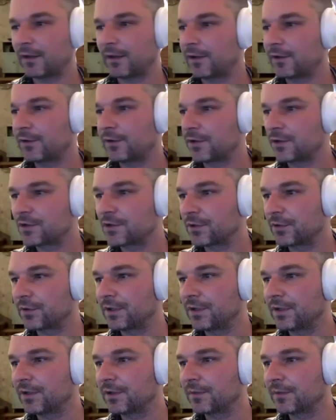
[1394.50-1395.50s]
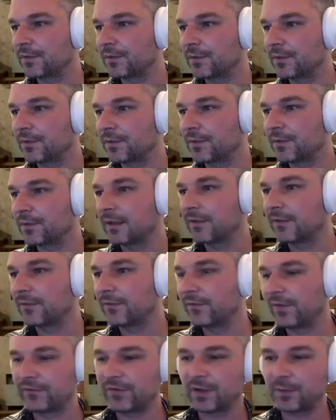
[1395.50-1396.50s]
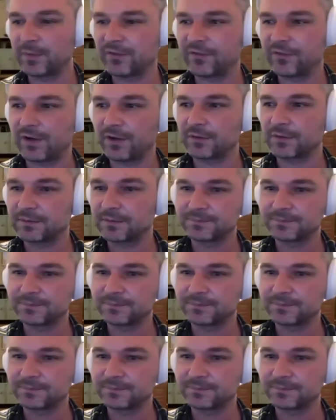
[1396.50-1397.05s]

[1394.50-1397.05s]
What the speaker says: don't show here, but they'll be found.